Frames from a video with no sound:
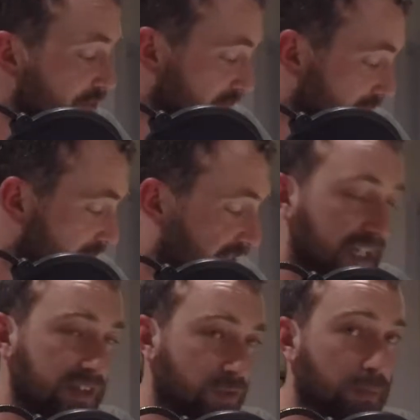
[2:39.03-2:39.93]
Maybe I
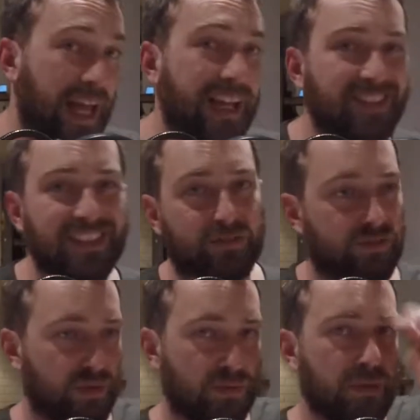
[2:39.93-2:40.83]
can repel it
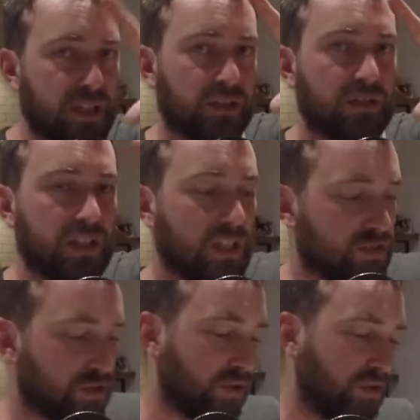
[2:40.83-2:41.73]
from the middle.
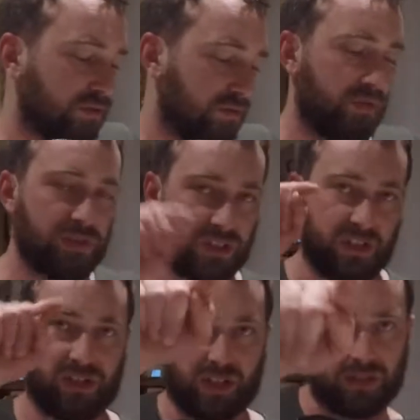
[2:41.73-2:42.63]
So obviously
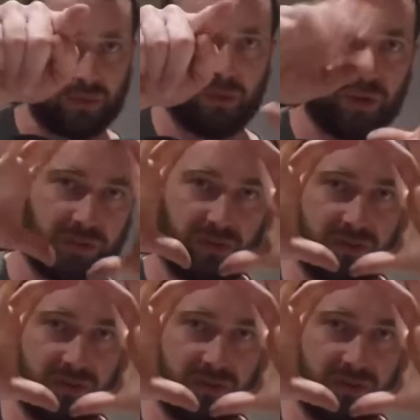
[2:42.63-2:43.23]
the center point of